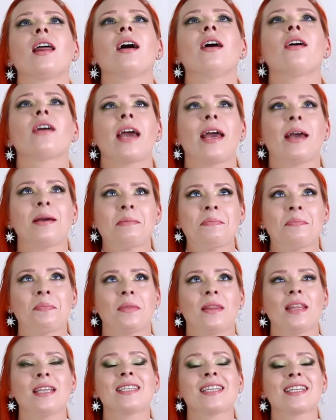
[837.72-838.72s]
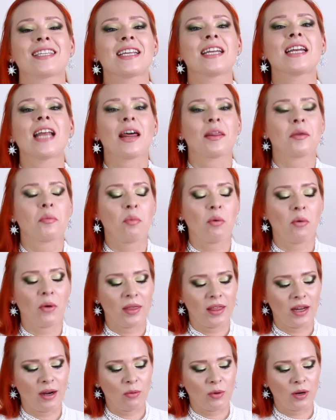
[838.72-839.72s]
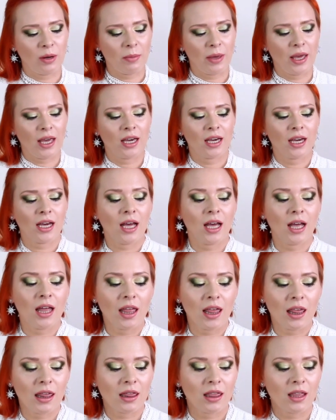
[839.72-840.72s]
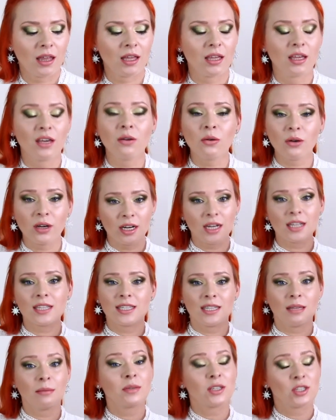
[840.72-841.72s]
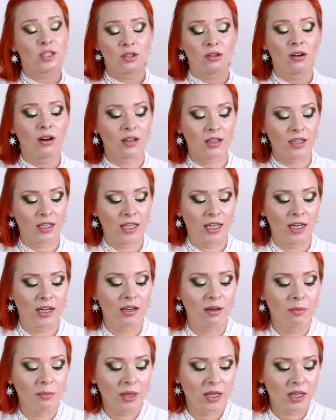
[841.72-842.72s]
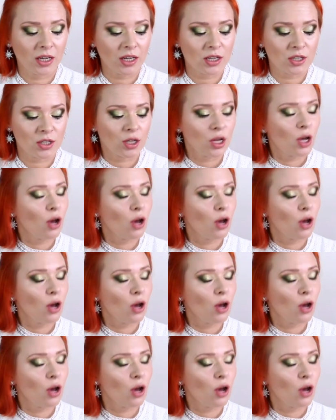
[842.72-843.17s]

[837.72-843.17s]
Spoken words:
Okay, this is another point that I want to make. You're gonna see me struggle here, because